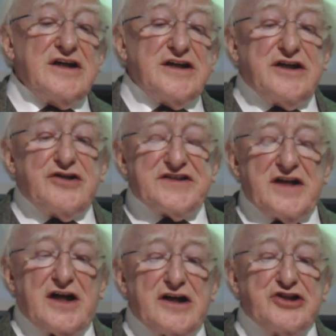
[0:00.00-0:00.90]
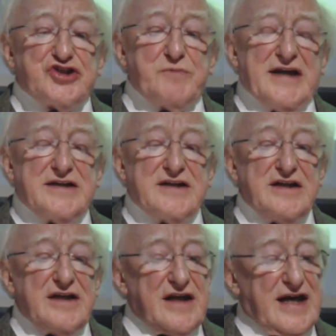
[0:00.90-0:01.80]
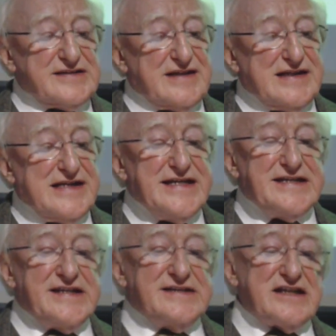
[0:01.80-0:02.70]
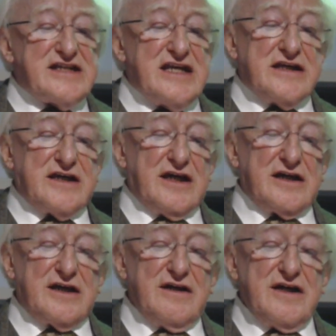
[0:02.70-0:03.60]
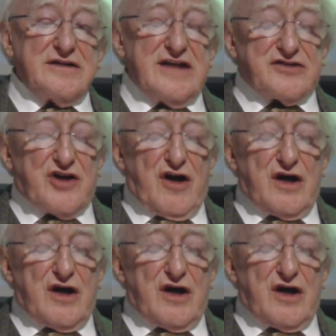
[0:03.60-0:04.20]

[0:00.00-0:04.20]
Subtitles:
Here is an Irishman leading the thinking that